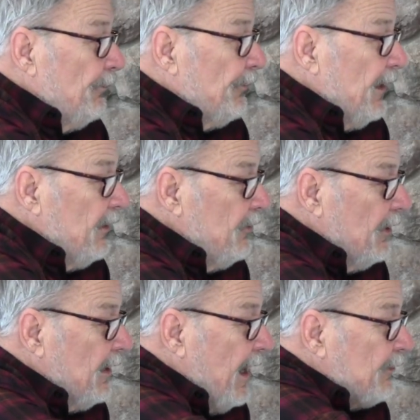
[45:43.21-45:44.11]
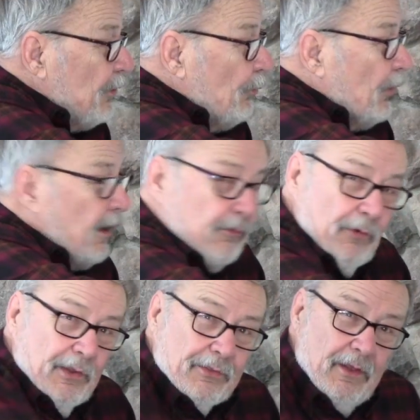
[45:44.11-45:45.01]
things you got to work
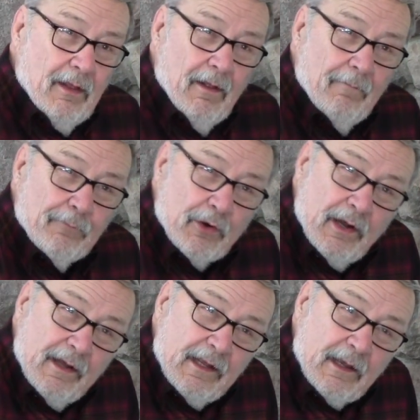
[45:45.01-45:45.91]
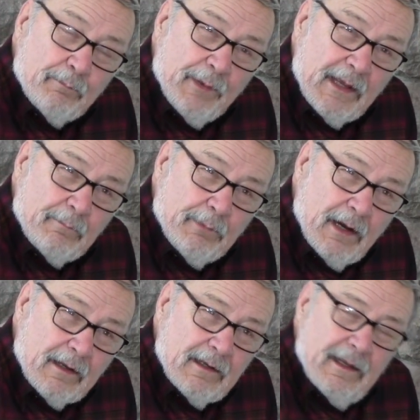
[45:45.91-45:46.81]
with for hunting a big
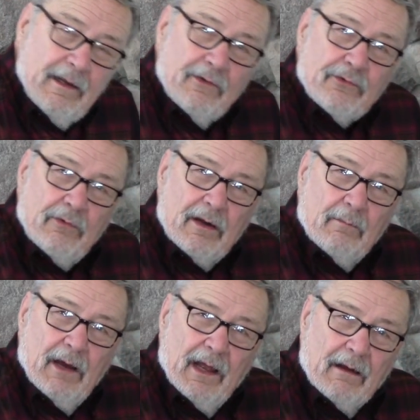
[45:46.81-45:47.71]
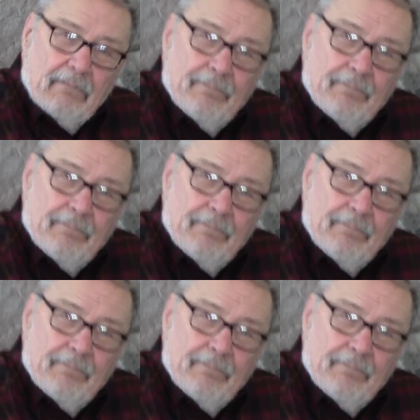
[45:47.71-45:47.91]
buck in a square mile.